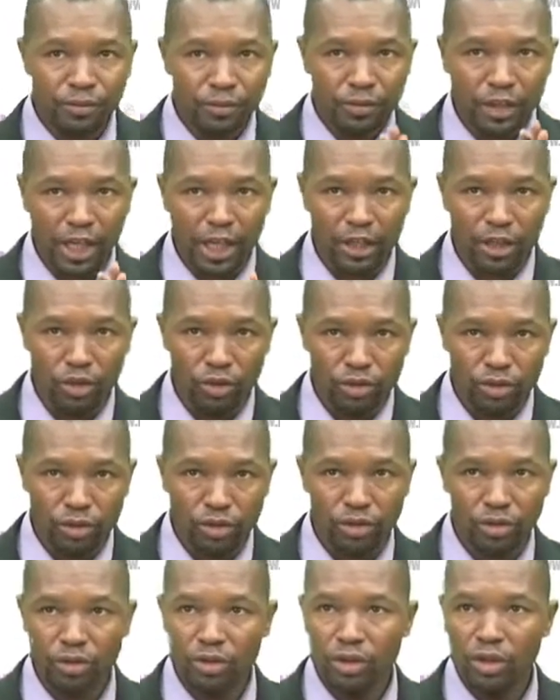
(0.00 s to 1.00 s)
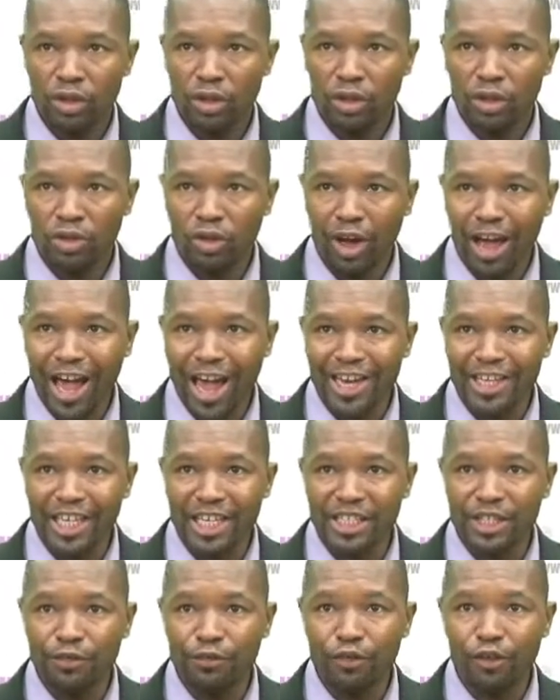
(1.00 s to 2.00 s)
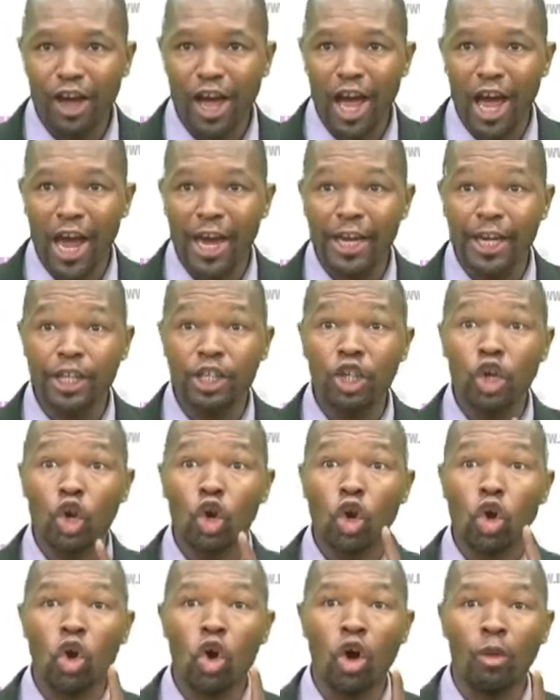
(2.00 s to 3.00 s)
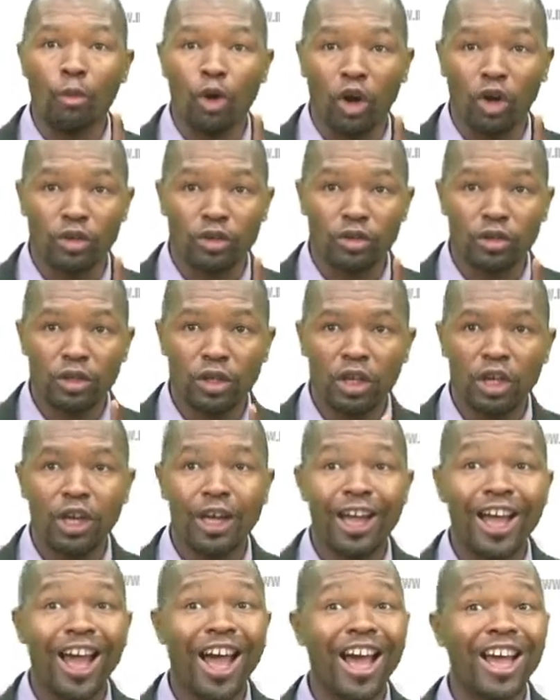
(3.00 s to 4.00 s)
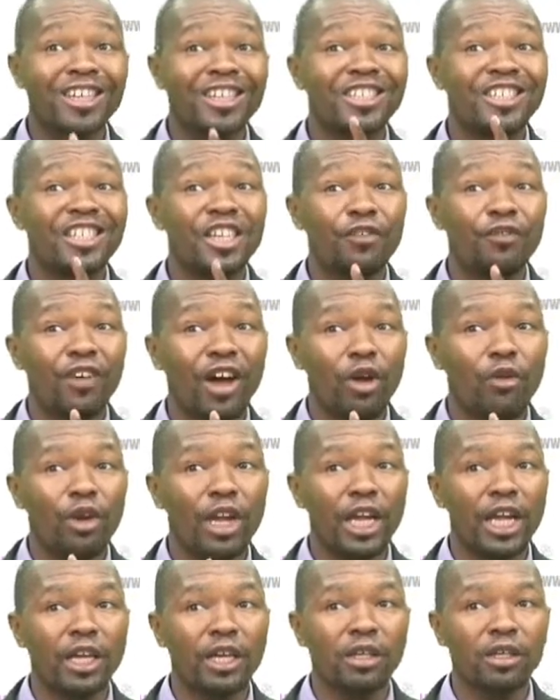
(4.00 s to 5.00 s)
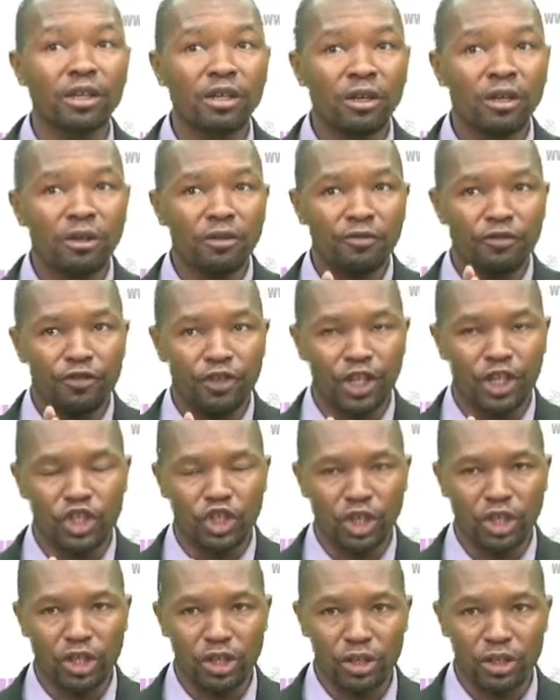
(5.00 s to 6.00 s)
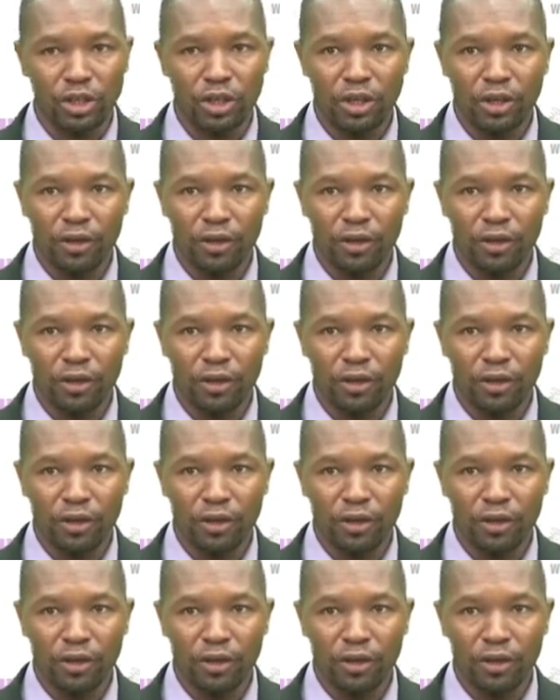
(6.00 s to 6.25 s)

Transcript: Take note, you are identifying common and differing features